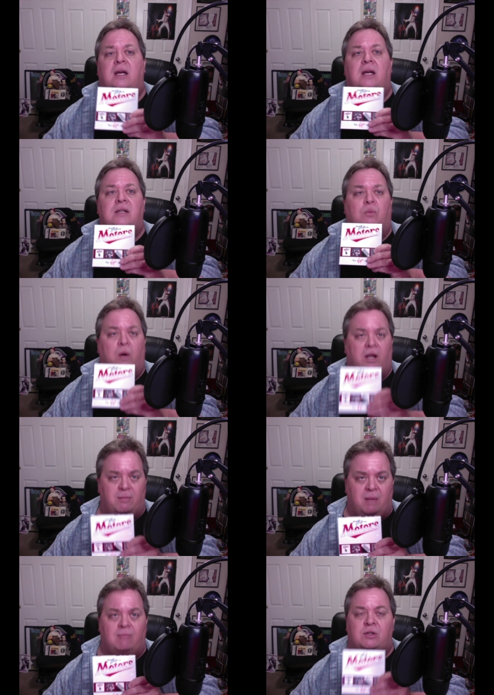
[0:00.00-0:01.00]
One of the
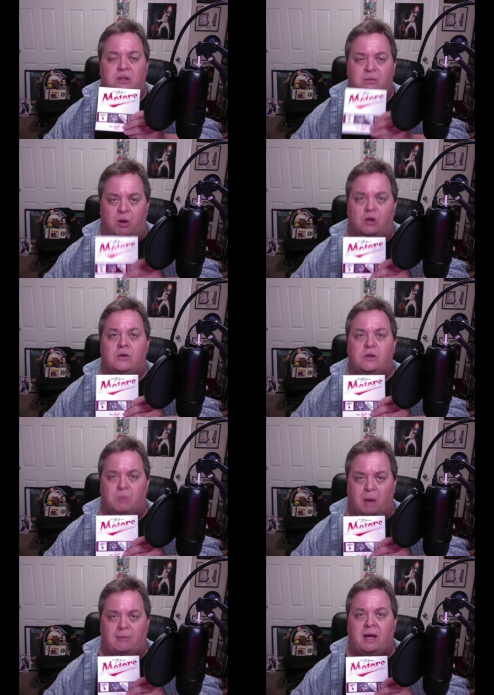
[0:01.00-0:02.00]
members of the Motors was
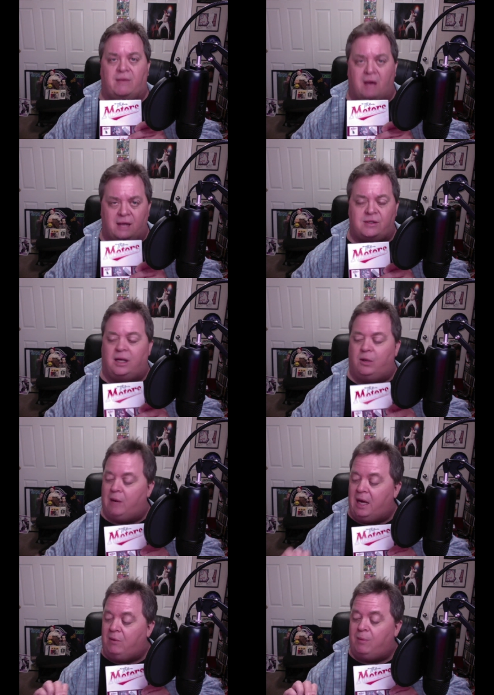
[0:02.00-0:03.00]
Bram Tchaikovsky, right?
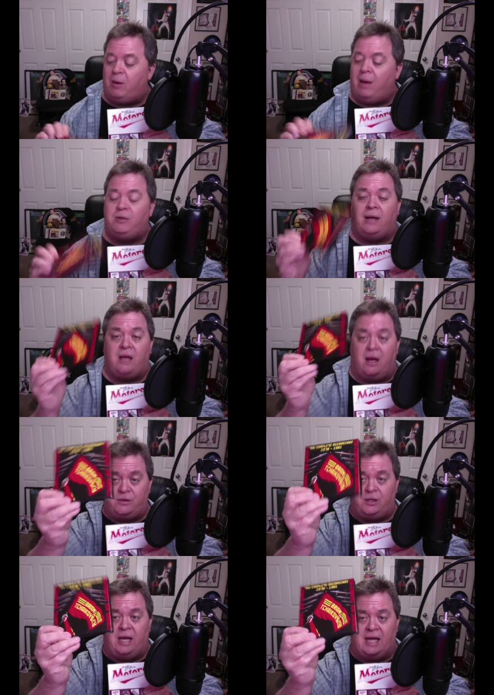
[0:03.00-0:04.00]
Well, Bram Tchaikovsky
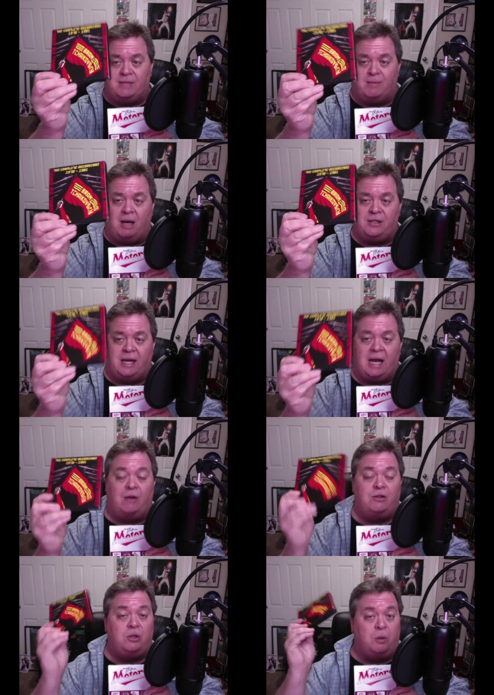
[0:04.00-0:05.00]
has a box set out
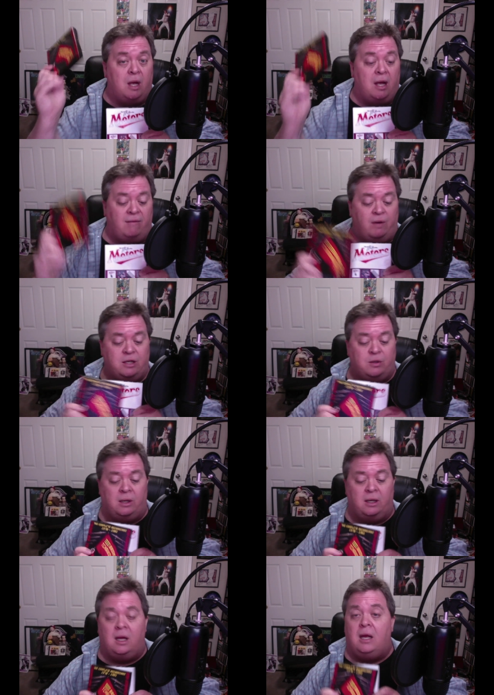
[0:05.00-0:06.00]
too, featuring
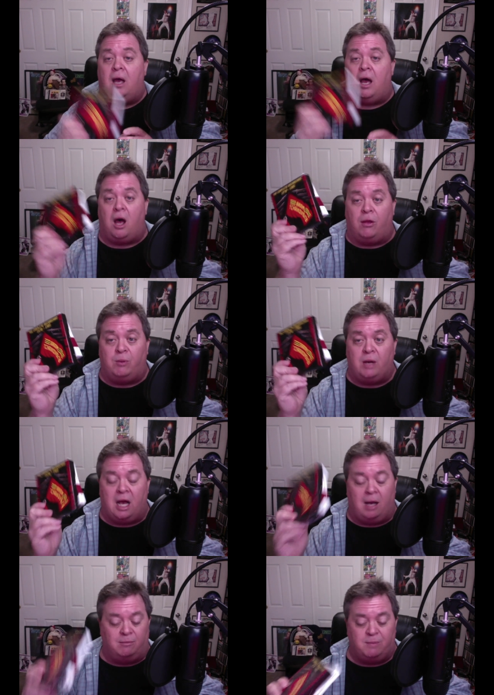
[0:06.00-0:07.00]
all three
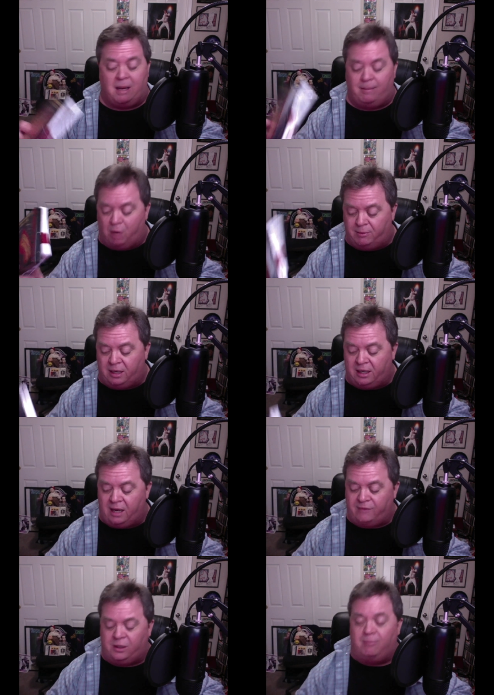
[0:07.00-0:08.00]
albums by Bram
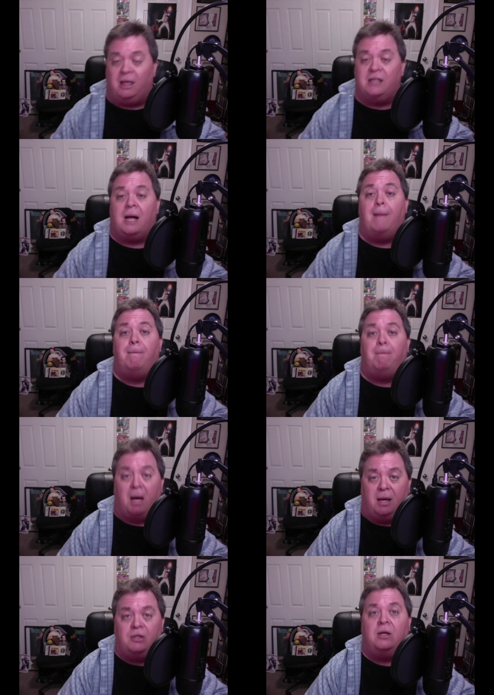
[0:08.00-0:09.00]
Tchaikovsky, plus a
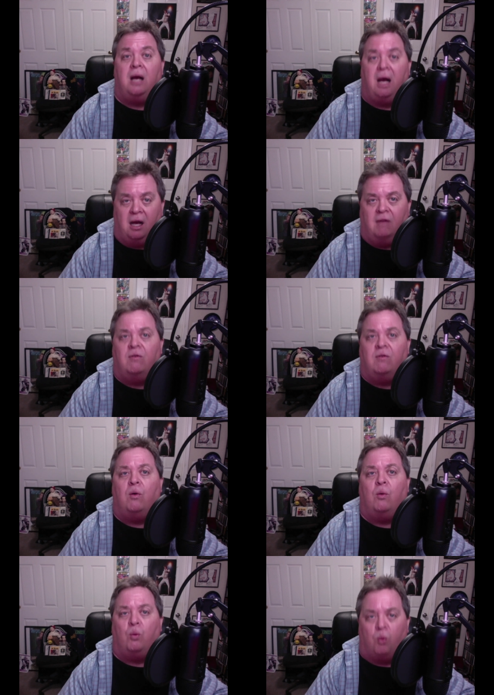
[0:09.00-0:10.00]
bunch of
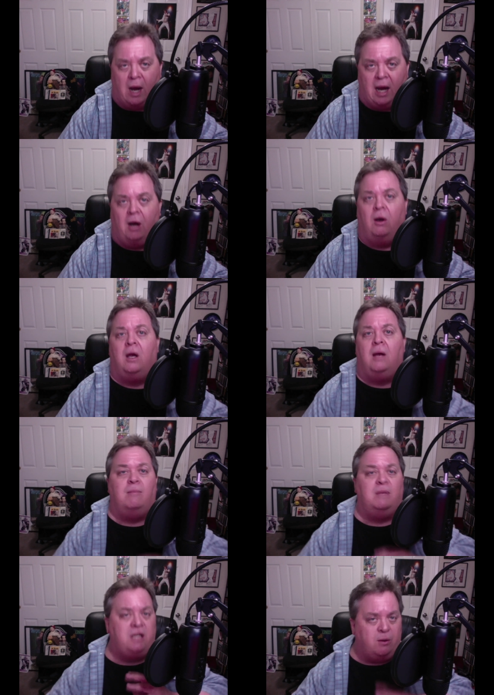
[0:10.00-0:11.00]
rare
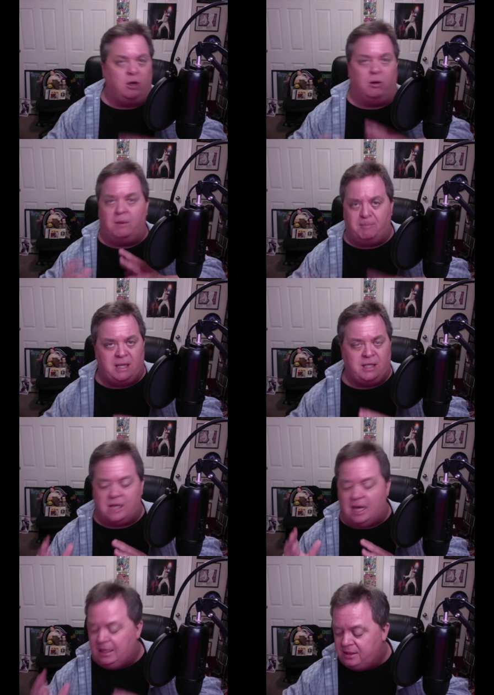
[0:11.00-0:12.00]
material,
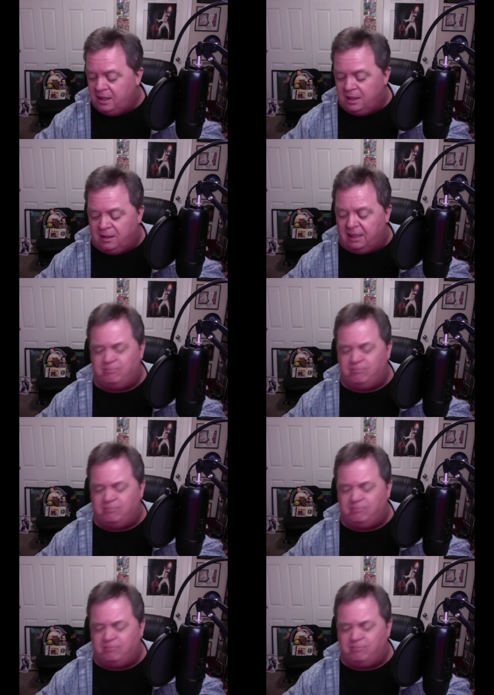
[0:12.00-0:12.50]
besides eh,